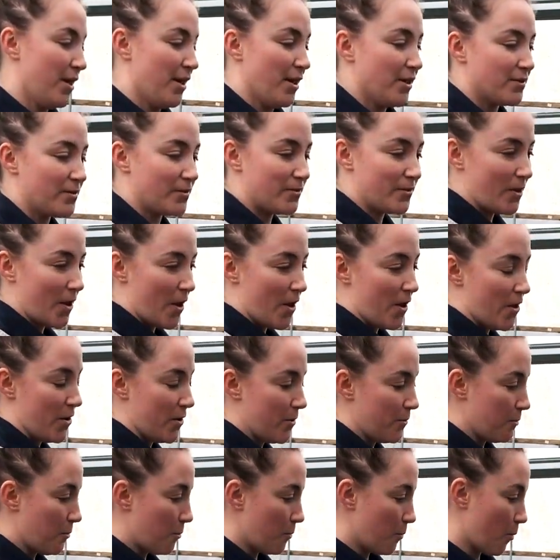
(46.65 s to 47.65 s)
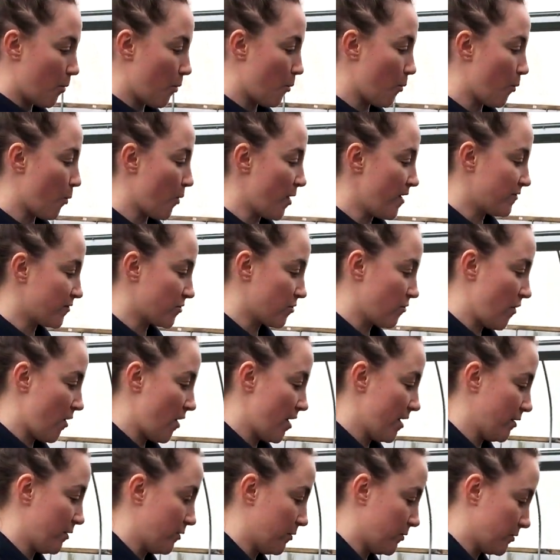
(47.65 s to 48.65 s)
So we've
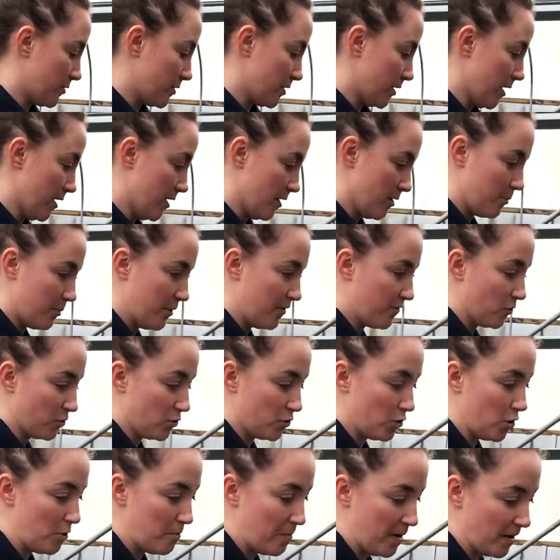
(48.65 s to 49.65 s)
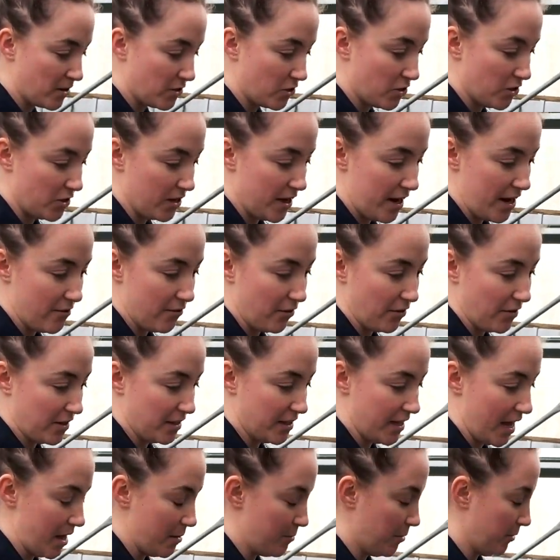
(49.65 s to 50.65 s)
got two mixtures here on the
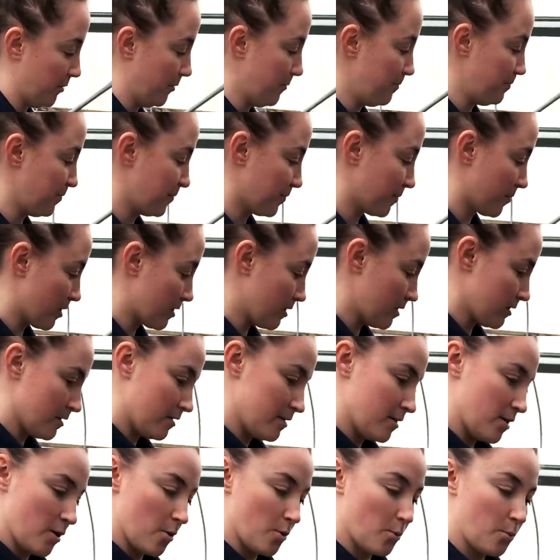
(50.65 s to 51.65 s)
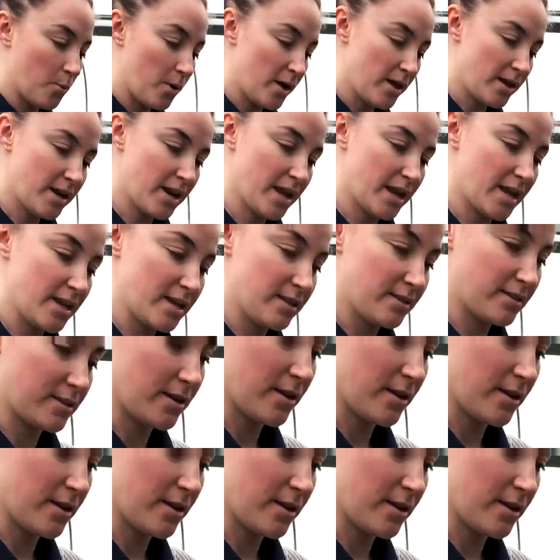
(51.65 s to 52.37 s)
table. One is